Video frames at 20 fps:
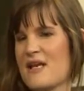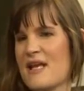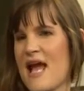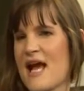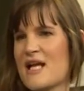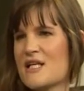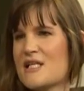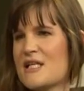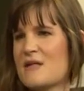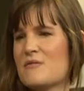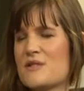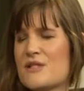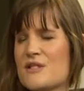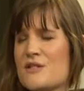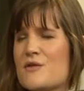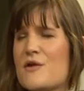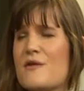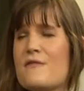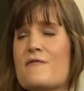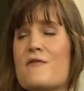And actually, it was
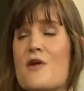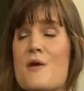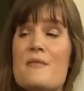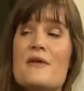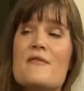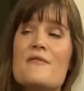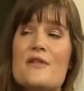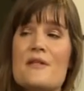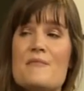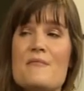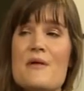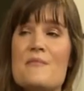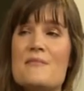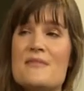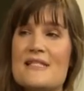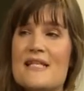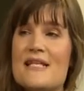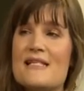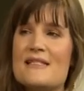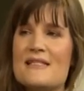just so affirming for the
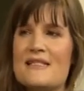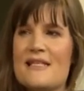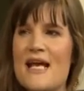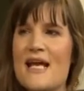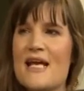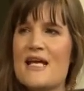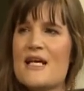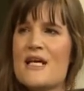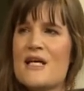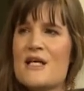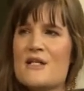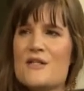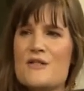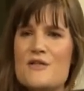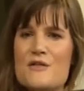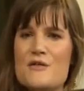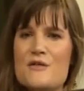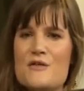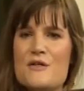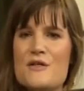mums yesterday
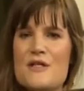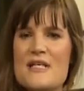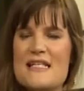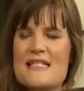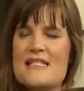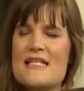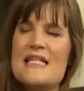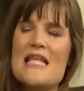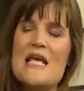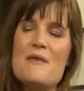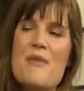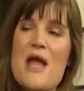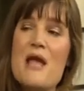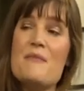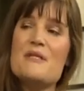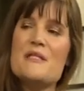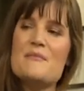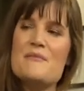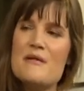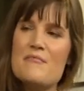to see their
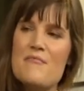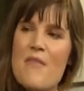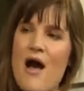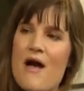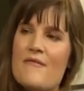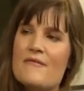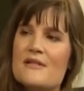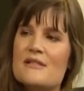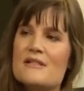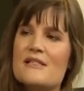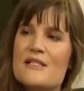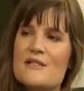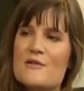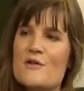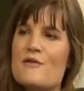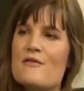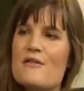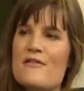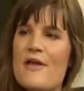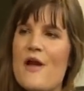babies being marveled and
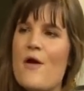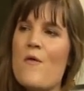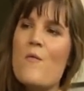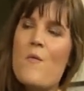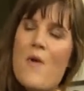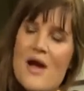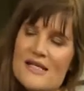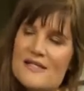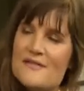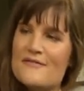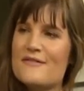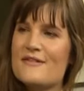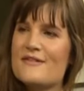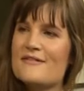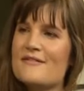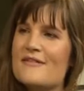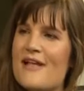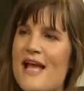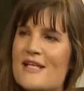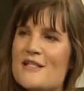know that they are wonderful
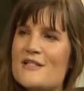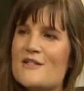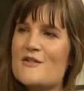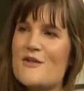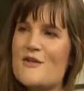and